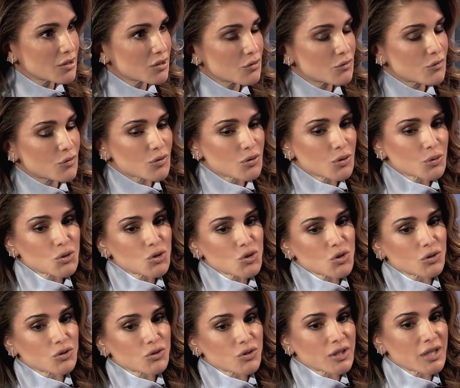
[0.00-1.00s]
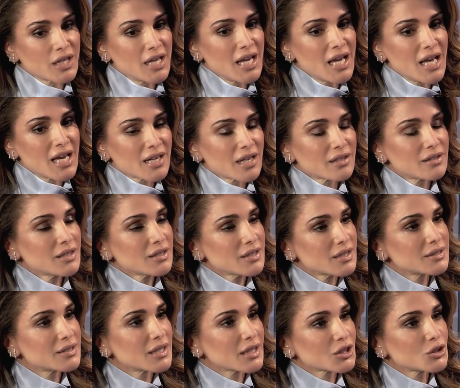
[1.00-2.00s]
for those children. And I think
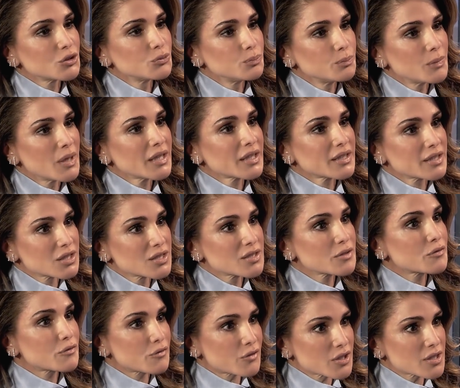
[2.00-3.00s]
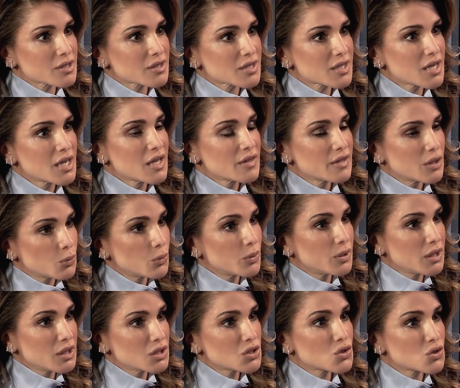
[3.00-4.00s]
that that could make the difference that we
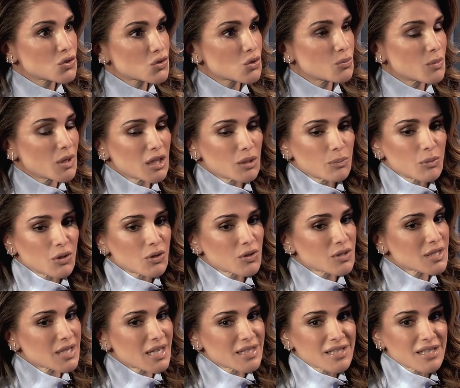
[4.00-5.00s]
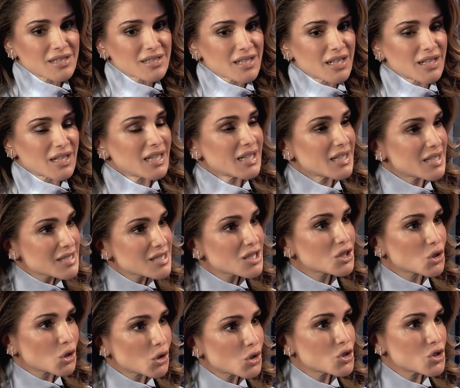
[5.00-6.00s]
need to make because, as I said, it is
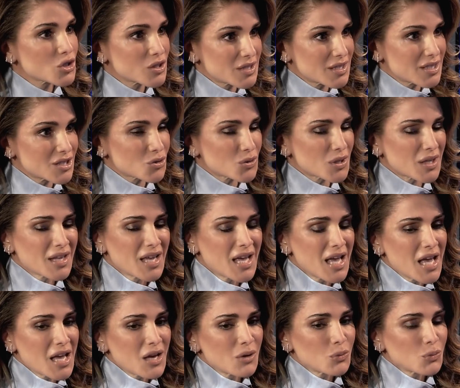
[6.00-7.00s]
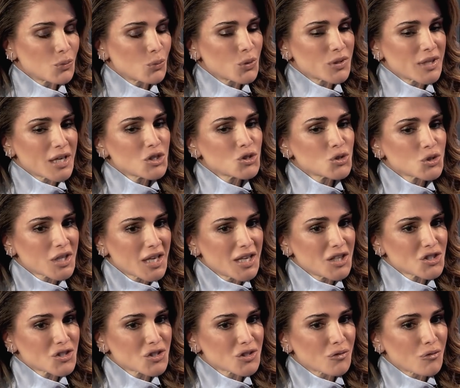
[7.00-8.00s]
an urgent issue. With
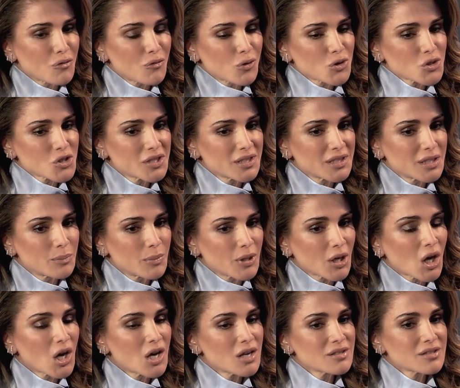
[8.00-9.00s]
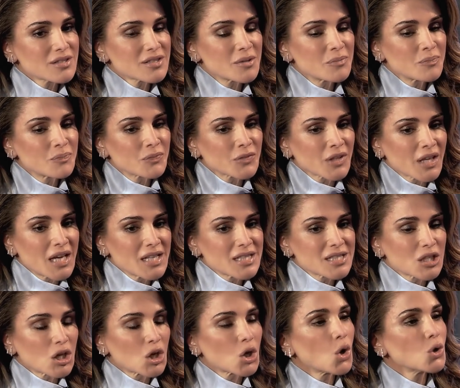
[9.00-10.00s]
education, unfortunately, because it's
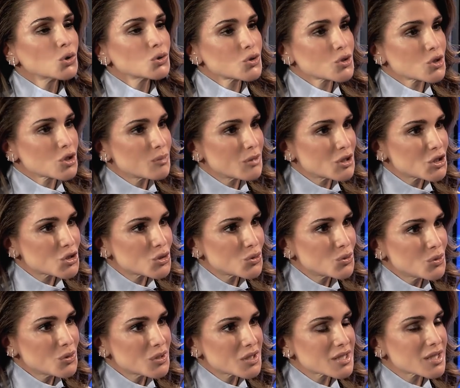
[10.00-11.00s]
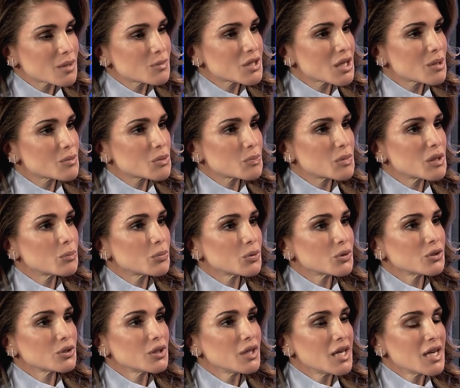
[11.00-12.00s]
a long-term issue, sometimes
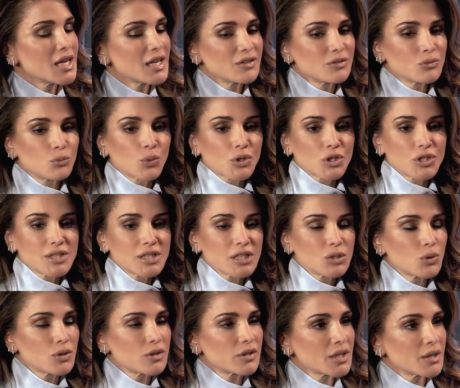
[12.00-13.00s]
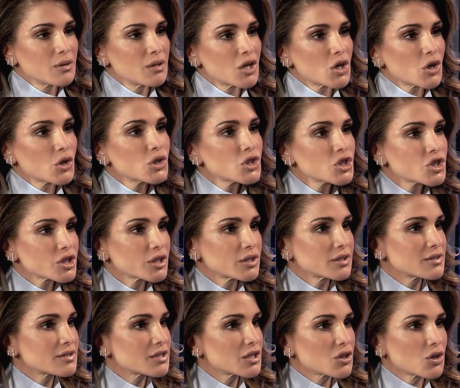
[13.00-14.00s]
people want to deal with the
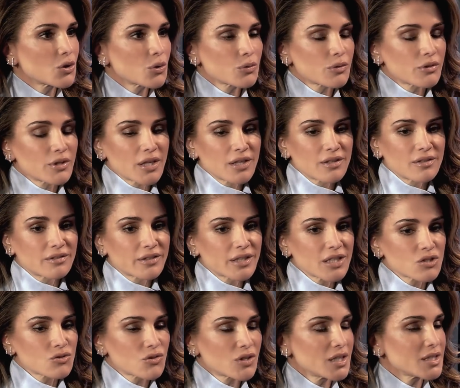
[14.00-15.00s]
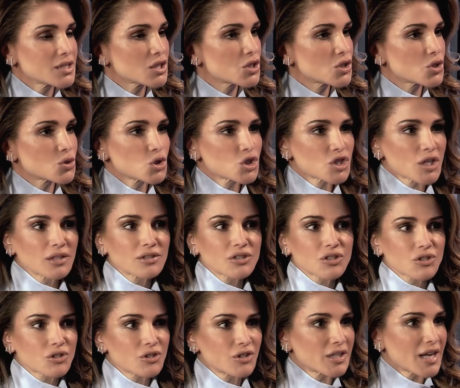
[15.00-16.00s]
urgent, you know, things related to
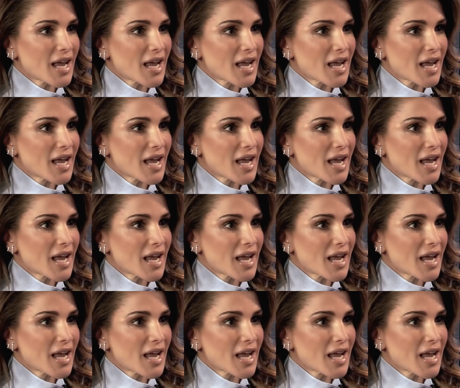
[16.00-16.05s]
shelter and